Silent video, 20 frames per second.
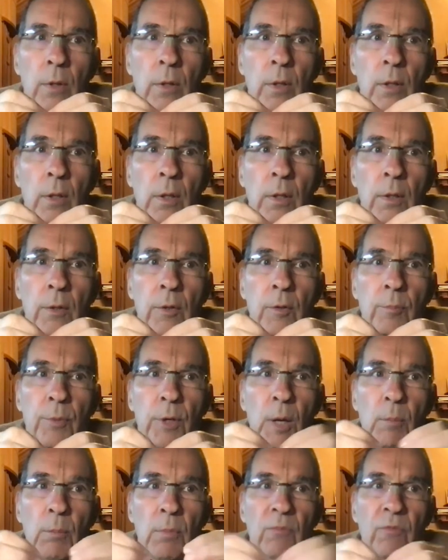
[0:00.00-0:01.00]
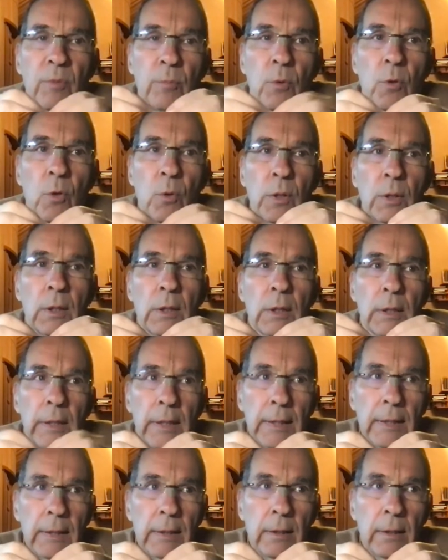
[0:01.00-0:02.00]
the Brahma Vimohan
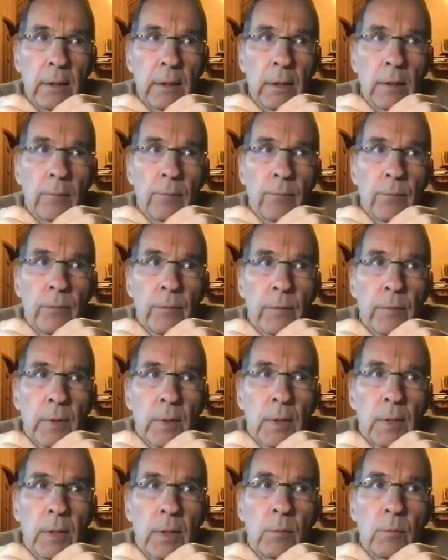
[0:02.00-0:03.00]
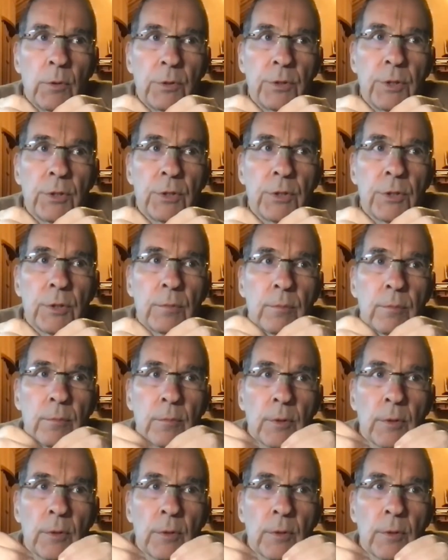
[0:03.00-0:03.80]
Lila, in which it's